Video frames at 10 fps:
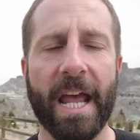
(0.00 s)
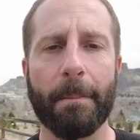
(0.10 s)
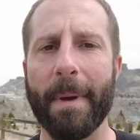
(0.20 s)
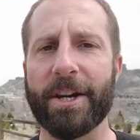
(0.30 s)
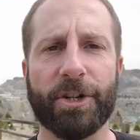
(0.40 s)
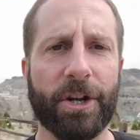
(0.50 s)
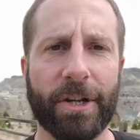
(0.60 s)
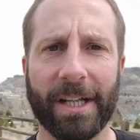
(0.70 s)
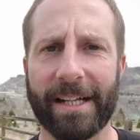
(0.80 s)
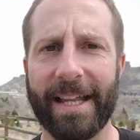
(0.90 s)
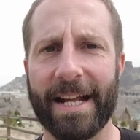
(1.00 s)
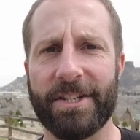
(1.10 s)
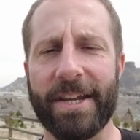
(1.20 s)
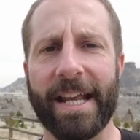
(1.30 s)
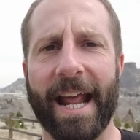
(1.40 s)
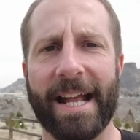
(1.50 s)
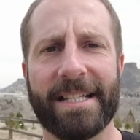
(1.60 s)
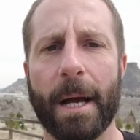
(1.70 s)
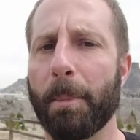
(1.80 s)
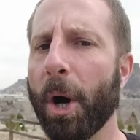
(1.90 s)
Make sure you click that so you get a
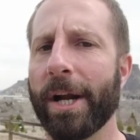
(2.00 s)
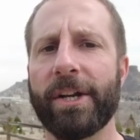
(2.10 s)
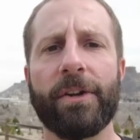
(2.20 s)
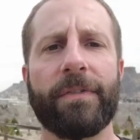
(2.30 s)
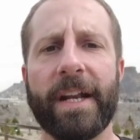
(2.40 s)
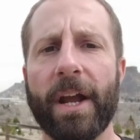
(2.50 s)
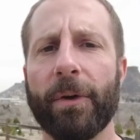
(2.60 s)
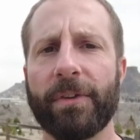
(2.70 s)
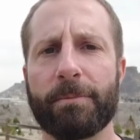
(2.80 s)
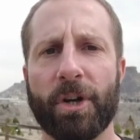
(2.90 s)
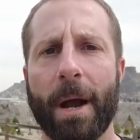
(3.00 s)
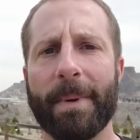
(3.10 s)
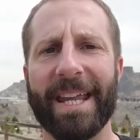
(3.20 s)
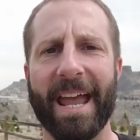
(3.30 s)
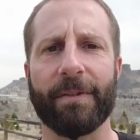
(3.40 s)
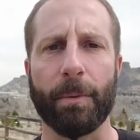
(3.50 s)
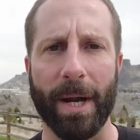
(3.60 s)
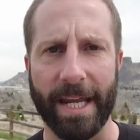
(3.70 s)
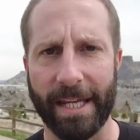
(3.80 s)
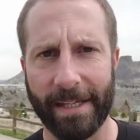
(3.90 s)
heads up on new videos I'm dropping every
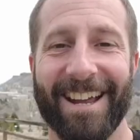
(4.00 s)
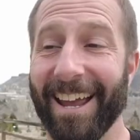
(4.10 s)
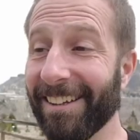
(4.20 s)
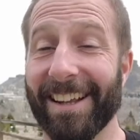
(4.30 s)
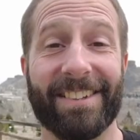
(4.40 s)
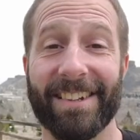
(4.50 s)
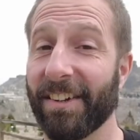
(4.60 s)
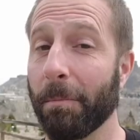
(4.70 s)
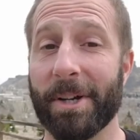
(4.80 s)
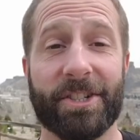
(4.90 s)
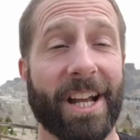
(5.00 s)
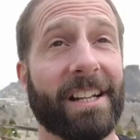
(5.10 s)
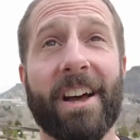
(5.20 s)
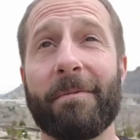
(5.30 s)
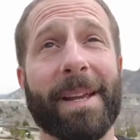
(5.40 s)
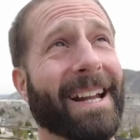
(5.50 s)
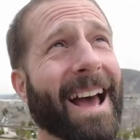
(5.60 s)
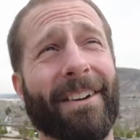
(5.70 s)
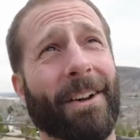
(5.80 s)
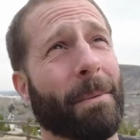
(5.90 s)
week. And listen, as much as I love being
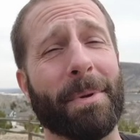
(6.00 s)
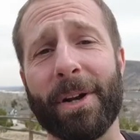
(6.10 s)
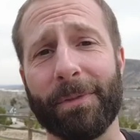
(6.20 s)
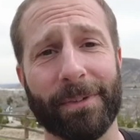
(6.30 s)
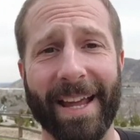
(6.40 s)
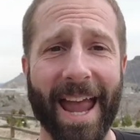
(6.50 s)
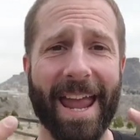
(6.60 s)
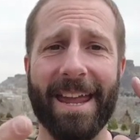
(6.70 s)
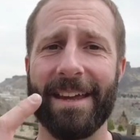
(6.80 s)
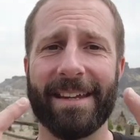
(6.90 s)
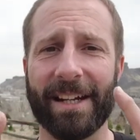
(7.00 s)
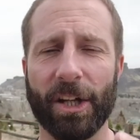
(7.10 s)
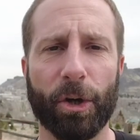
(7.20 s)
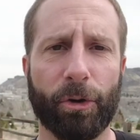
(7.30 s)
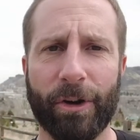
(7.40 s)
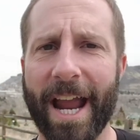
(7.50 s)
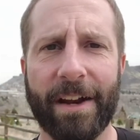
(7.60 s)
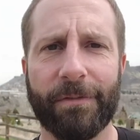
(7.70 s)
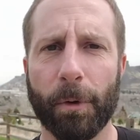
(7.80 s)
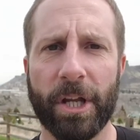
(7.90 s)
out on a beautiful day, getting a little
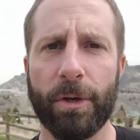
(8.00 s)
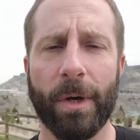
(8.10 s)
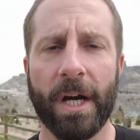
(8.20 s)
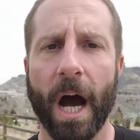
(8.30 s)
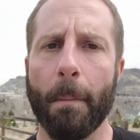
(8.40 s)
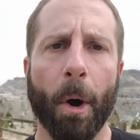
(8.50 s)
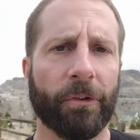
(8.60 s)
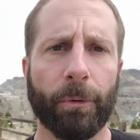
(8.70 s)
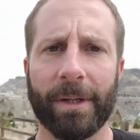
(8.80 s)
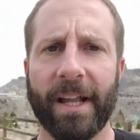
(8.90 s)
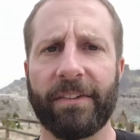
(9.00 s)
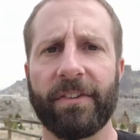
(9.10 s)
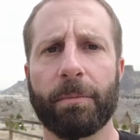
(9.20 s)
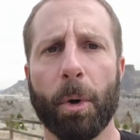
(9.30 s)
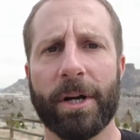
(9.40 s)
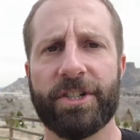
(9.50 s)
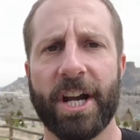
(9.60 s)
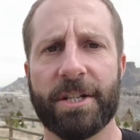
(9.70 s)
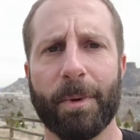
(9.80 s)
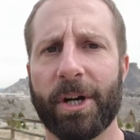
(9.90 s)
creative for you, I'm also a licensed mortgage
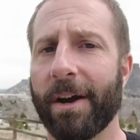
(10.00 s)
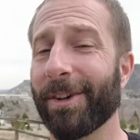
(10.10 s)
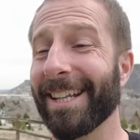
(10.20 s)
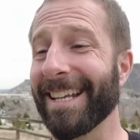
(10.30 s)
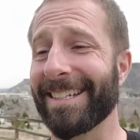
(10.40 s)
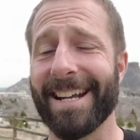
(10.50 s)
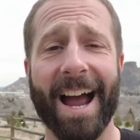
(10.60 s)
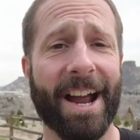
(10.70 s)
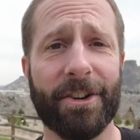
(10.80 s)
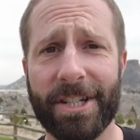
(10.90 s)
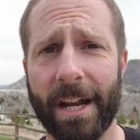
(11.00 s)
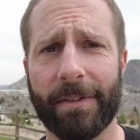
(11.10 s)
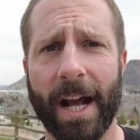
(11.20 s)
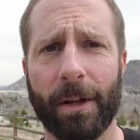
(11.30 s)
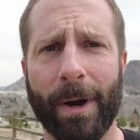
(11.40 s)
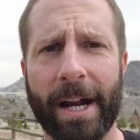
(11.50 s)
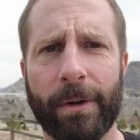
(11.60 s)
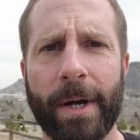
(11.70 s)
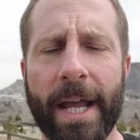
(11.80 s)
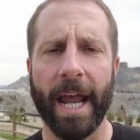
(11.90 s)
expert covering the entire state of
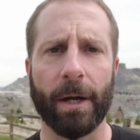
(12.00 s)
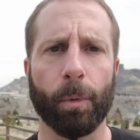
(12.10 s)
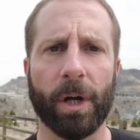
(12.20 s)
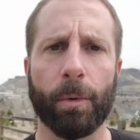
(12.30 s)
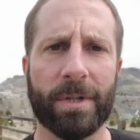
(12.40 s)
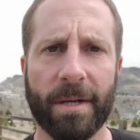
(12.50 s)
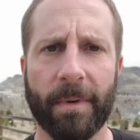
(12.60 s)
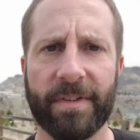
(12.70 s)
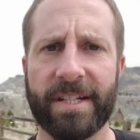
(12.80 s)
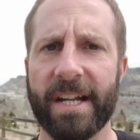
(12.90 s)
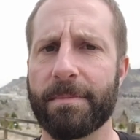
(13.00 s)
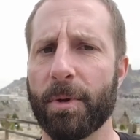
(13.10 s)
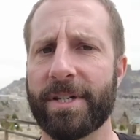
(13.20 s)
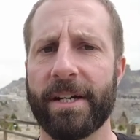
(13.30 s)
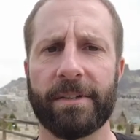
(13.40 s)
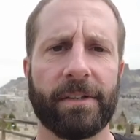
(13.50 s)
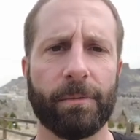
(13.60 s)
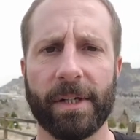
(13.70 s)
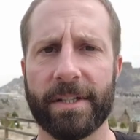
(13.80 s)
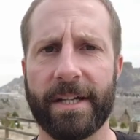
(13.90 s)
Colorado and working with some of the state's most
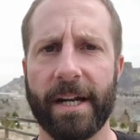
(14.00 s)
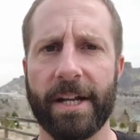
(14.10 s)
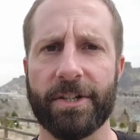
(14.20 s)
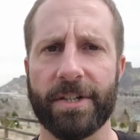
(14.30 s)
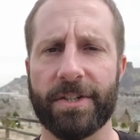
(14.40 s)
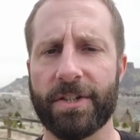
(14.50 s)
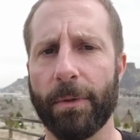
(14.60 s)
talented real estate agents.